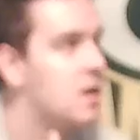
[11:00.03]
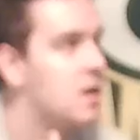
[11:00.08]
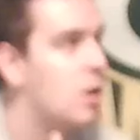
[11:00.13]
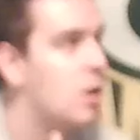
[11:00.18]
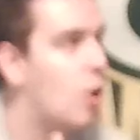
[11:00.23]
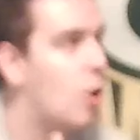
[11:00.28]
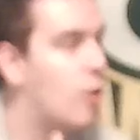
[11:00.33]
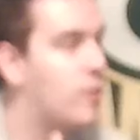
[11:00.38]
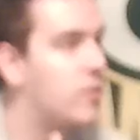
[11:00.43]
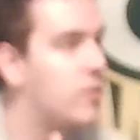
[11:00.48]

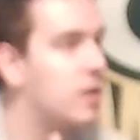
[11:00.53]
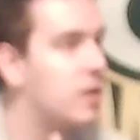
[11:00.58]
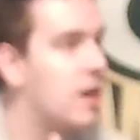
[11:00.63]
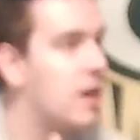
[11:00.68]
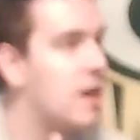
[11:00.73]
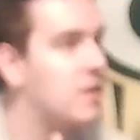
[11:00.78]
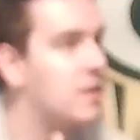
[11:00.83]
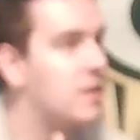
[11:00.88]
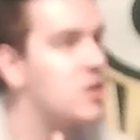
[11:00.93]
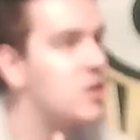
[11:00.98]
Hopefully,
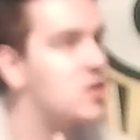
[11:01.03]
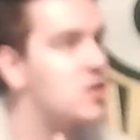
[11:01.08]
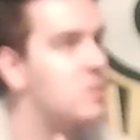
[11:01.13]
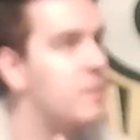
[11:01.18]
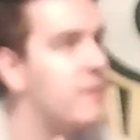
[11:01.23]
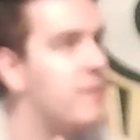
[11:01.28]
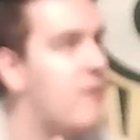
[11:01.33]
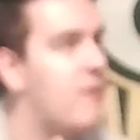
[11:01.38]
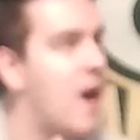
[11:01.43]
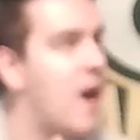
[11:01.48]
and he should
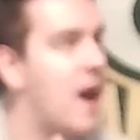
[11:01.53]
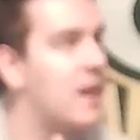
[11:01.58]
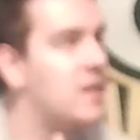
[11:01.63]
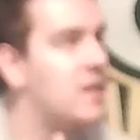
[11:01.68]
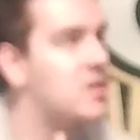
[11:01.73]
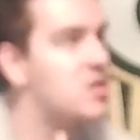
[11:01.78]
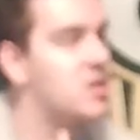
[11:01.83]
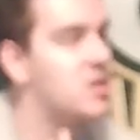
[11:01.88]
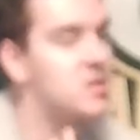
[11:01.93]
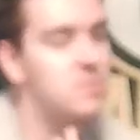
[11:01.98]
be fine.
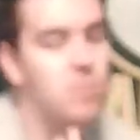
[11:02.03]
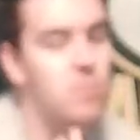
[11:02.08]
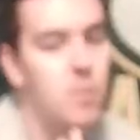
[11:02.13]
It's just